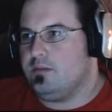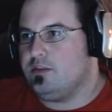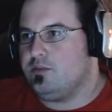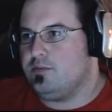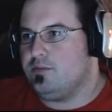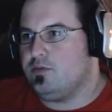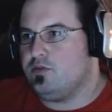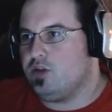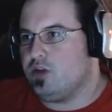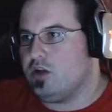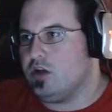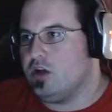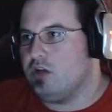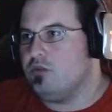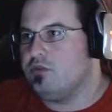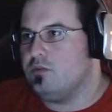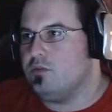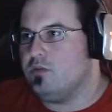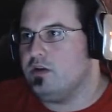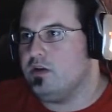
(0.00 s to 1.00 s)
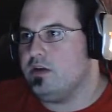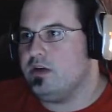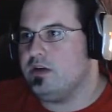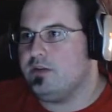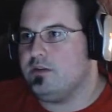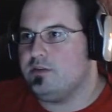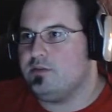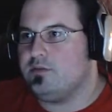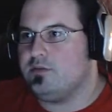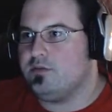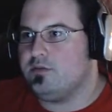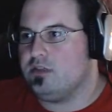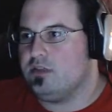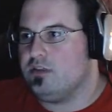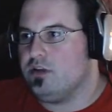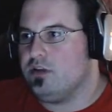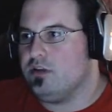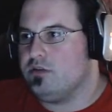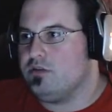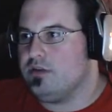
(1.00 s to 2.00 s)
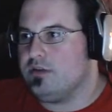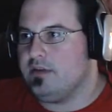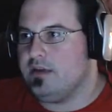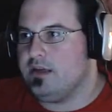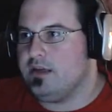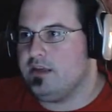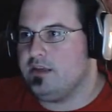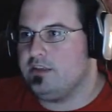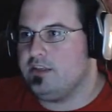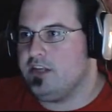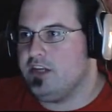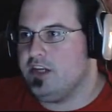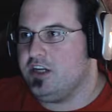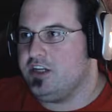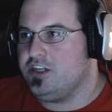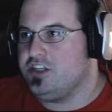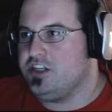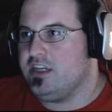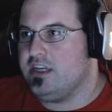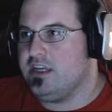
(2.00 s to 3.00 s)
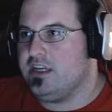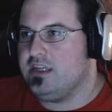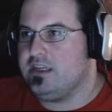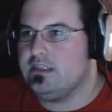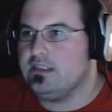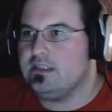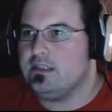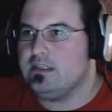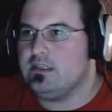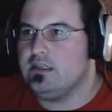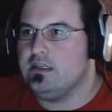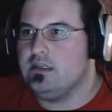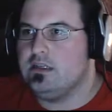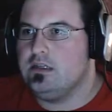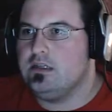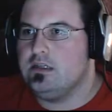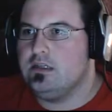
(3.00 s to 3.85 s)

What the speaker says: Am I supposed to go somewhere? Am I supposed to do something and touch things?